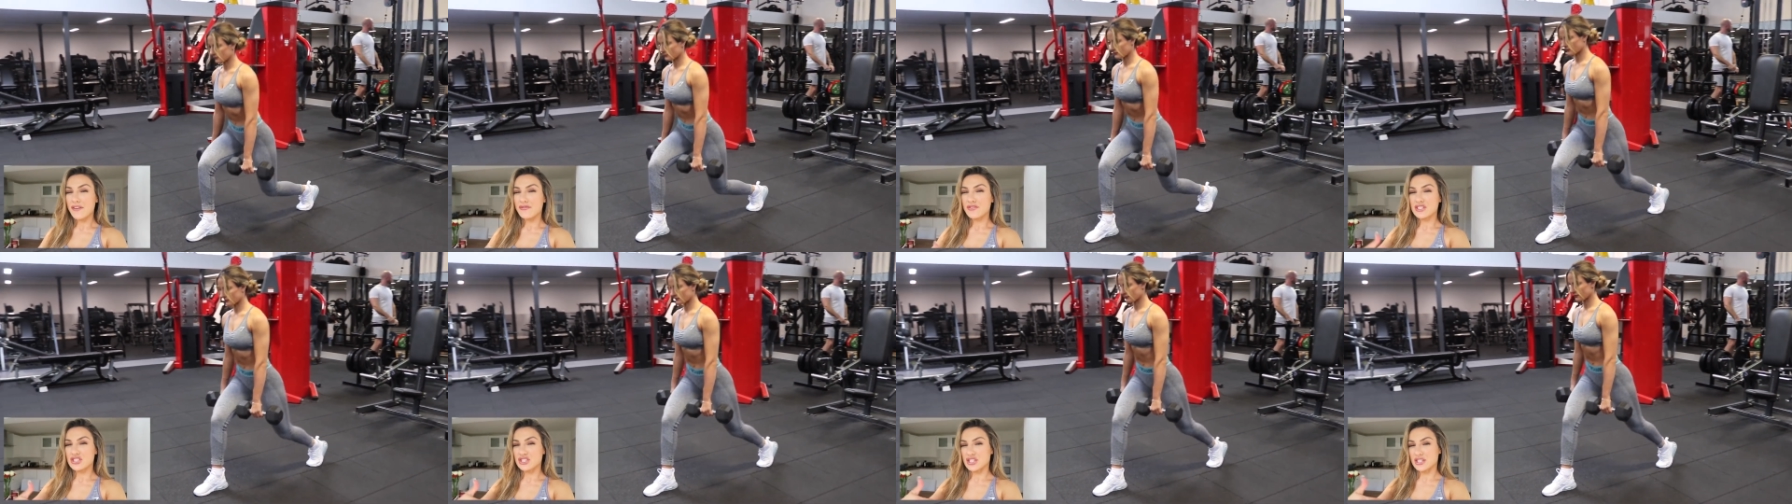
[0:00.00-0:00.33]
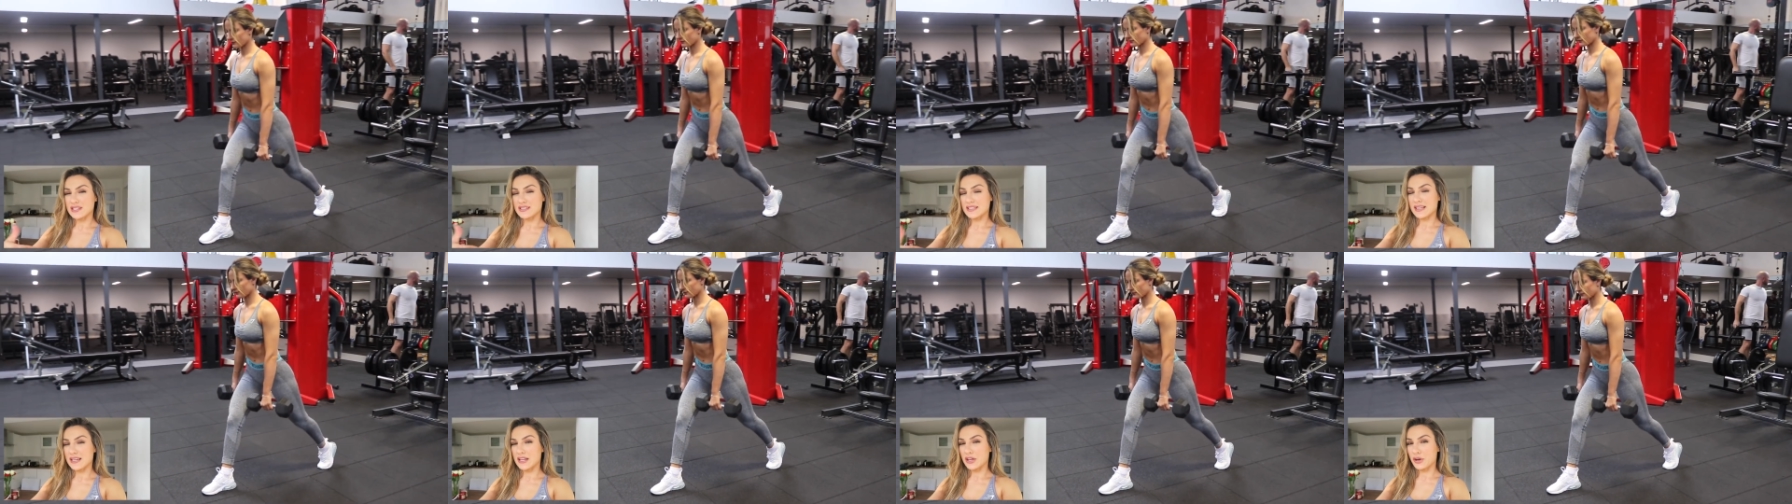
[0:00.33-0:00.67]
If it's
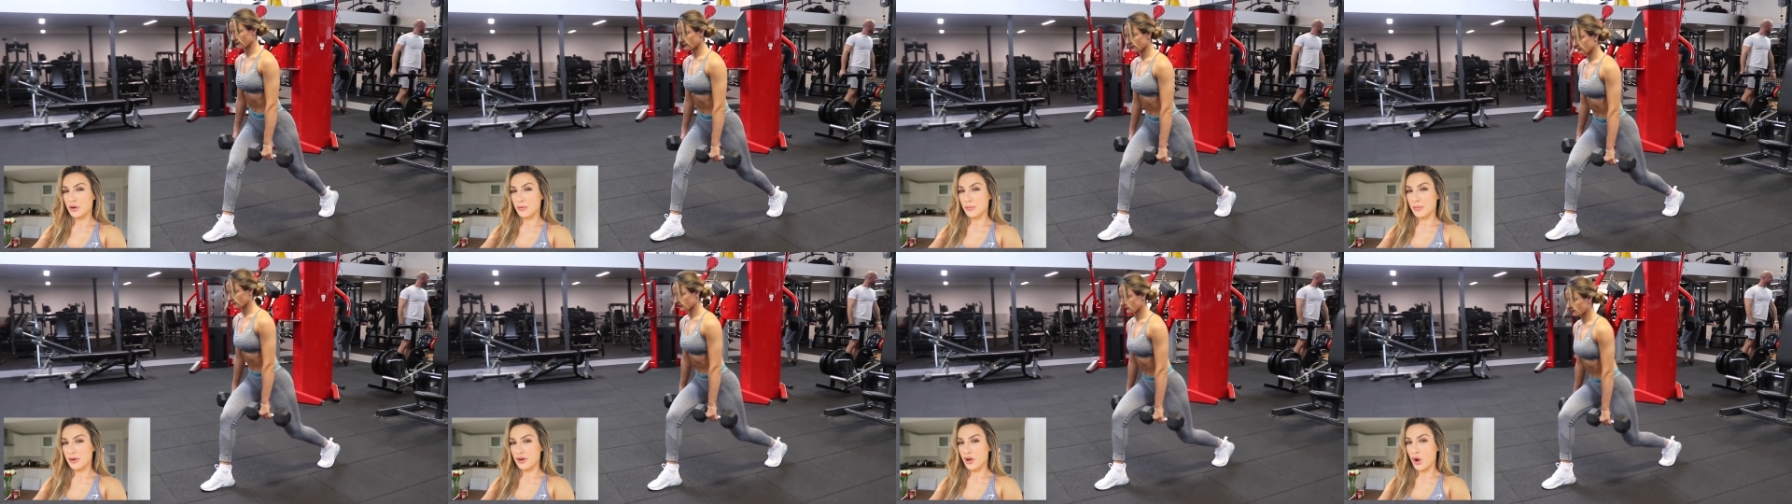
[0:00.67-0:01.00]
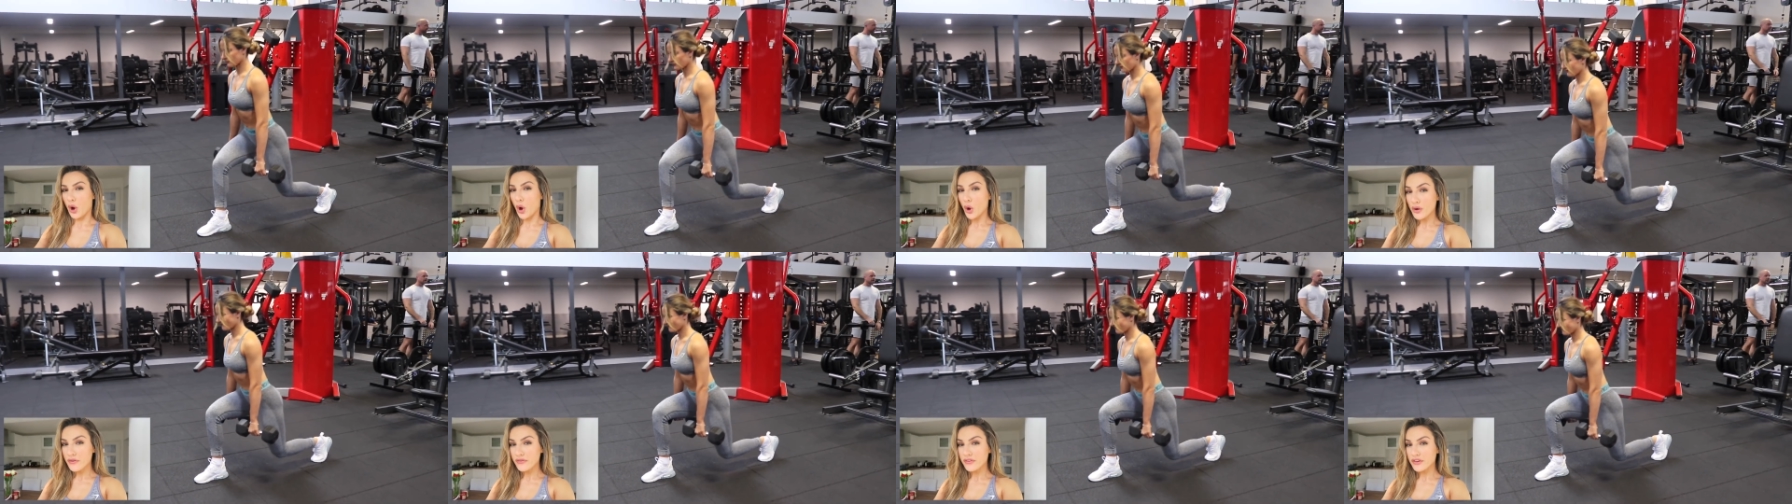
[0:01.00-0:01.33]
just a little
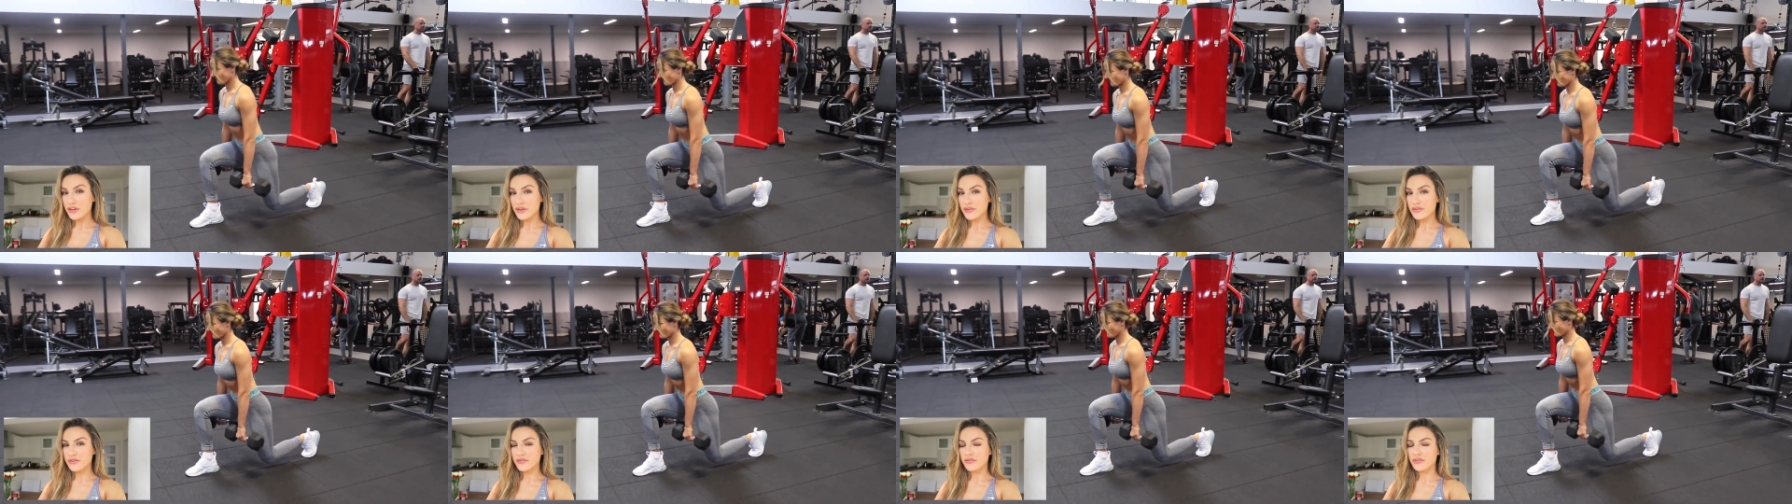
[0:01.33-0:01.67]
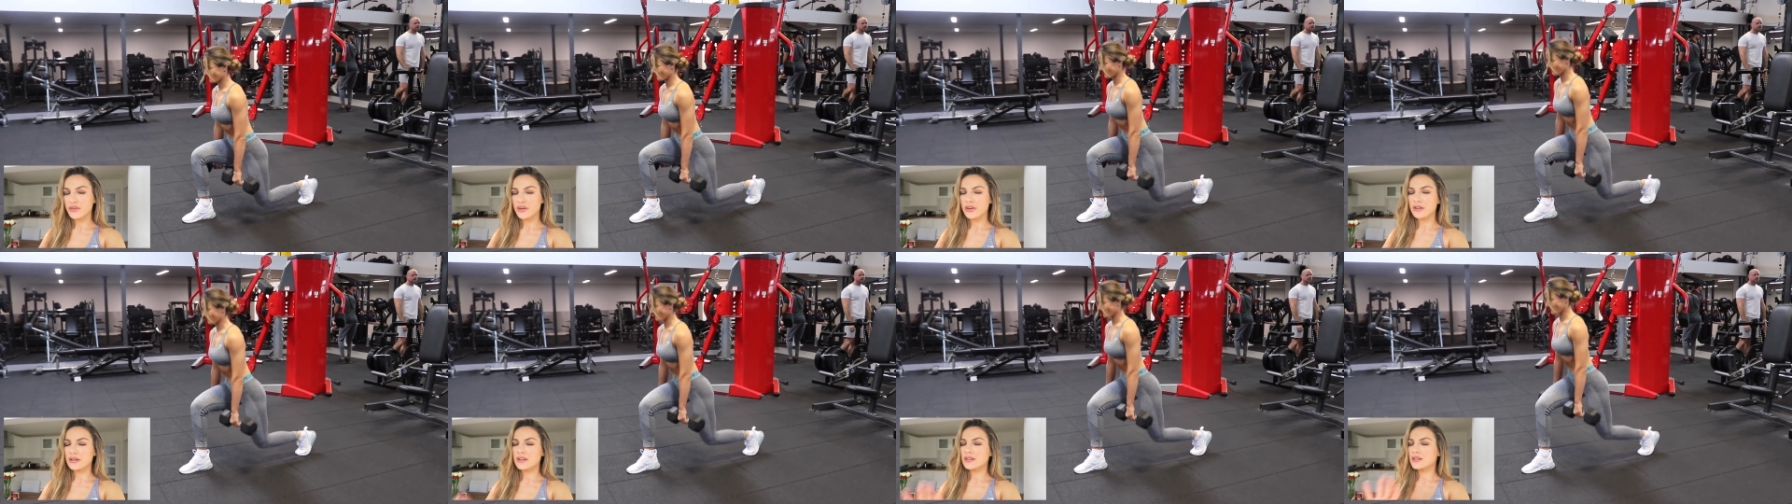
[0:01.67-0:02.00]
bit over your
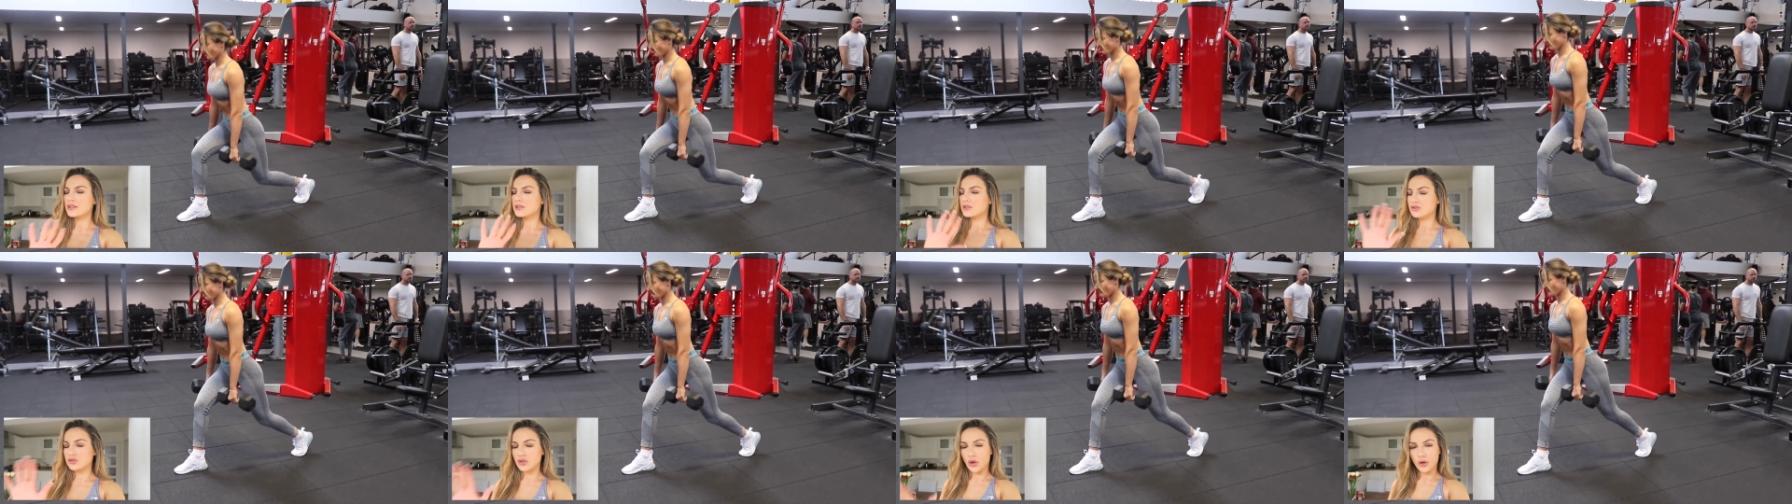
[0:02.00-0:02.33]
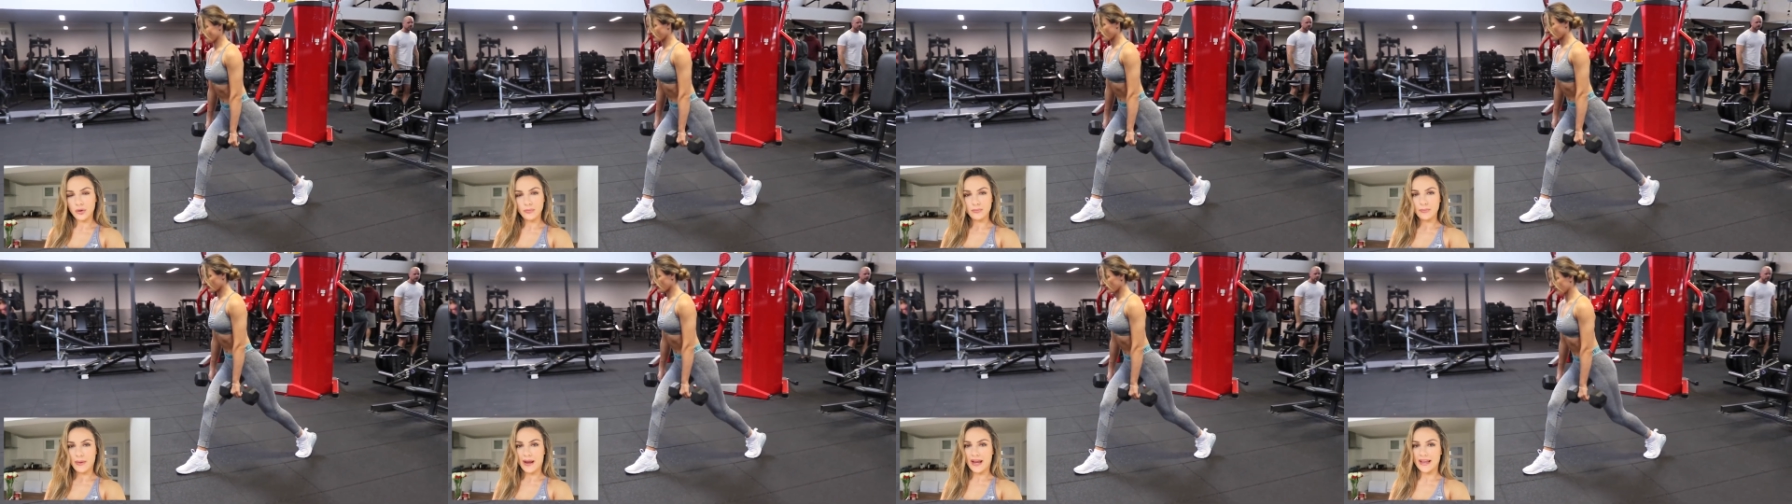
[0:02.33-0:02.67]
foot,
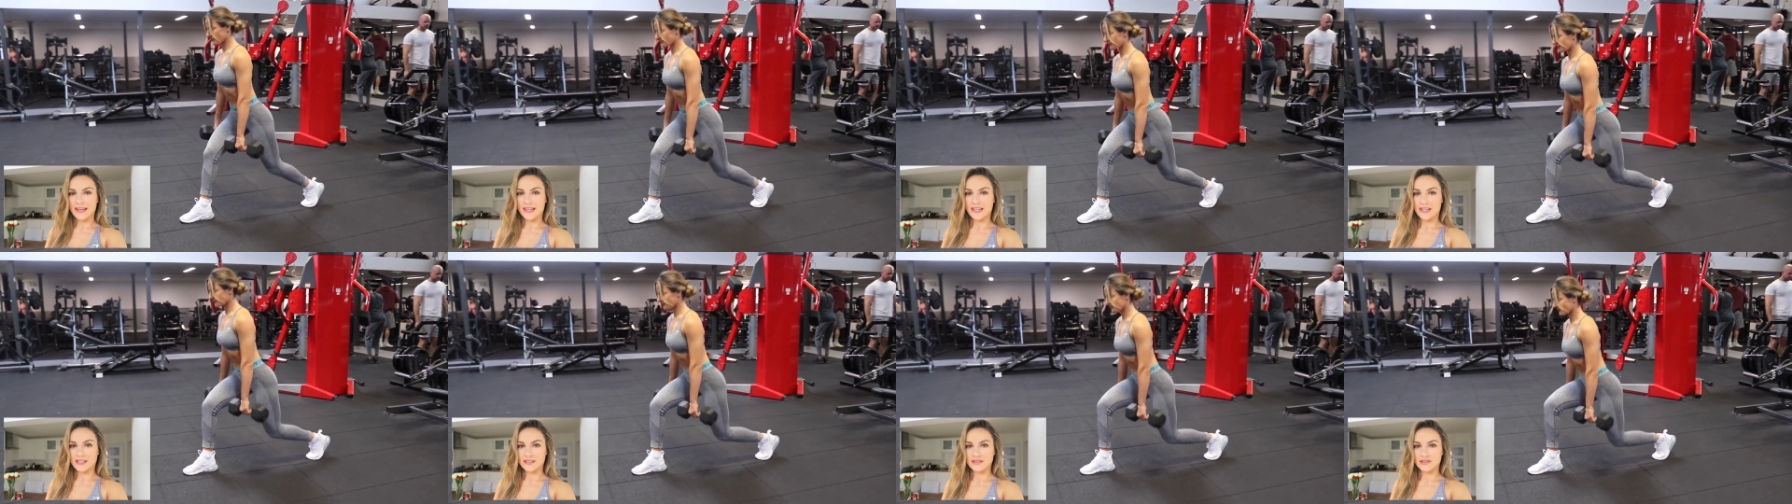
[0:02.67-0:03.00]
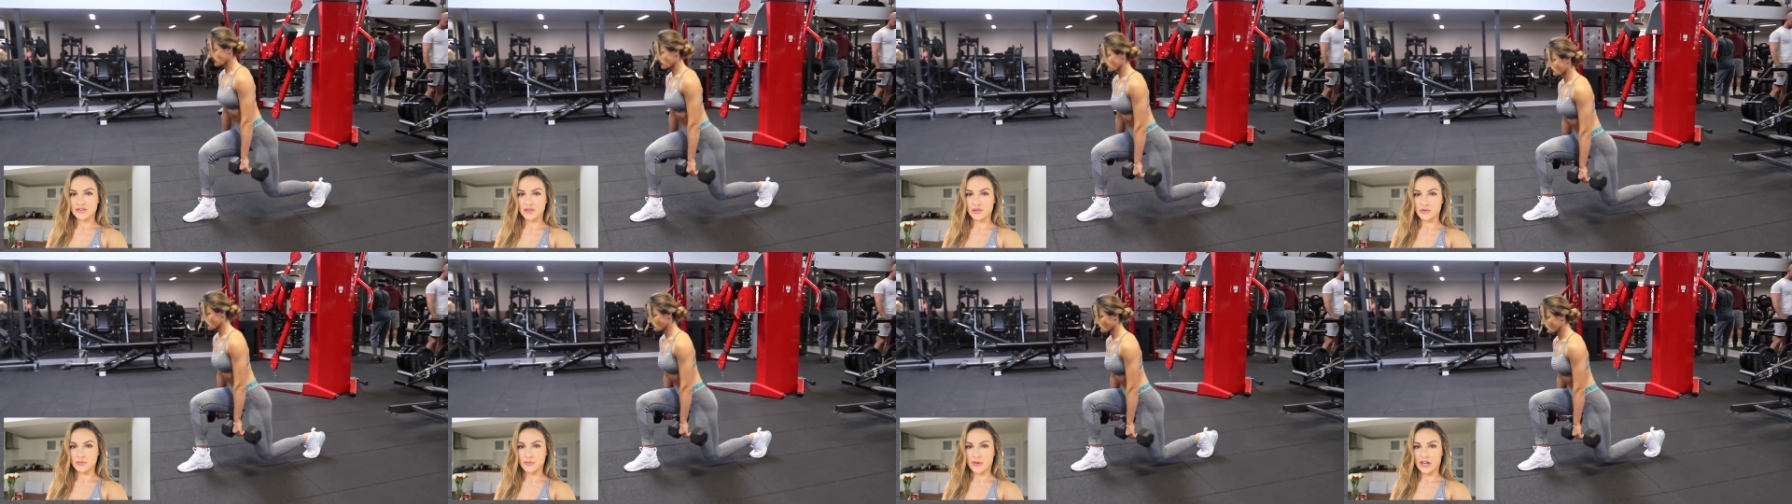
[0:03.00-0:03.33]
don't panic
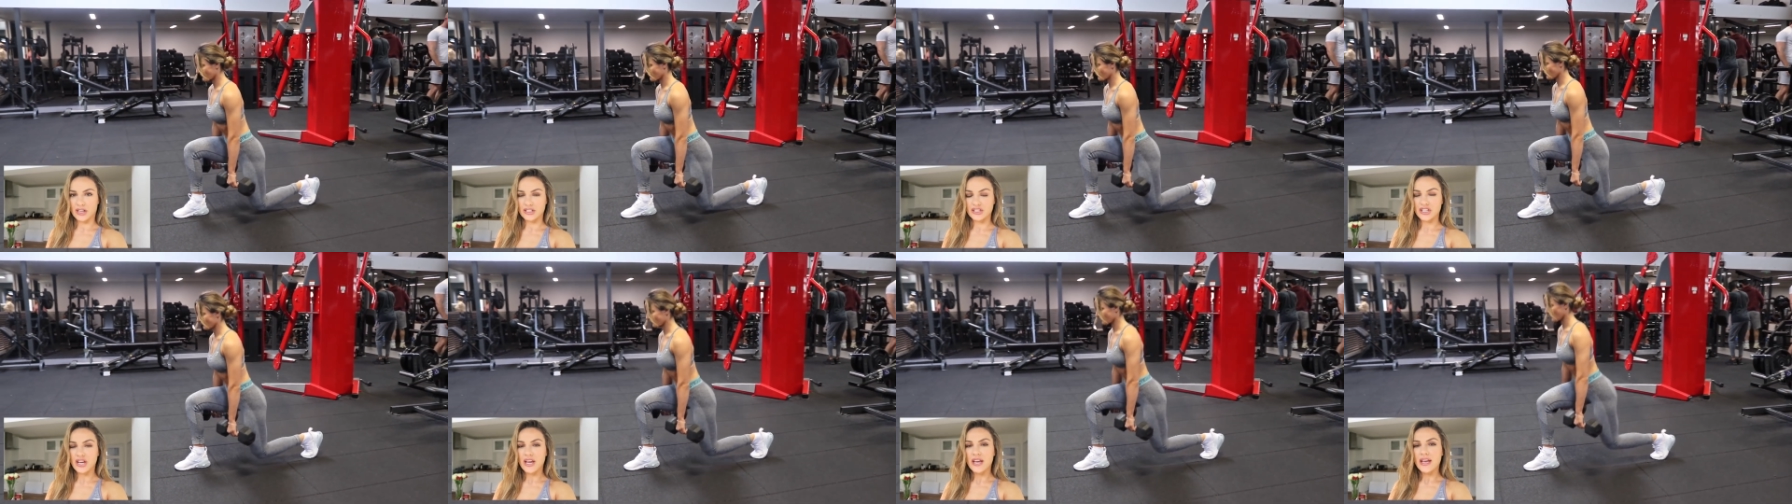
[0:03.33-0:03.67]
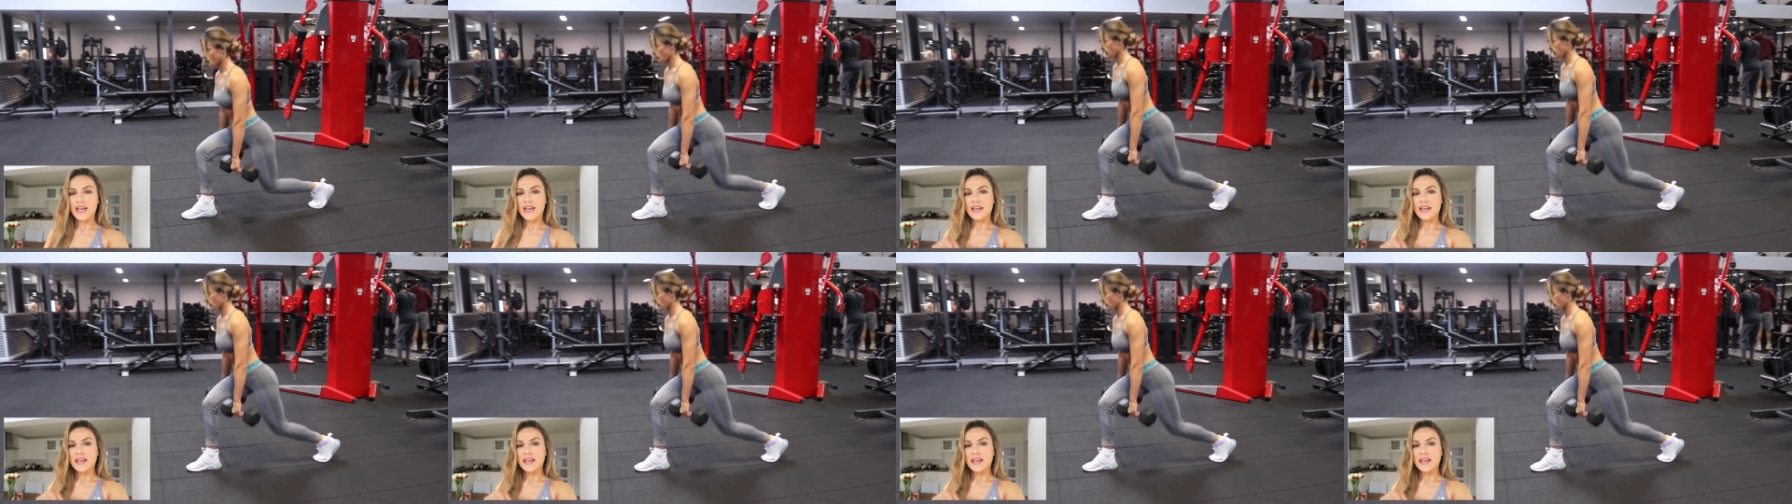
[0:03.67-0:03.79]
too much.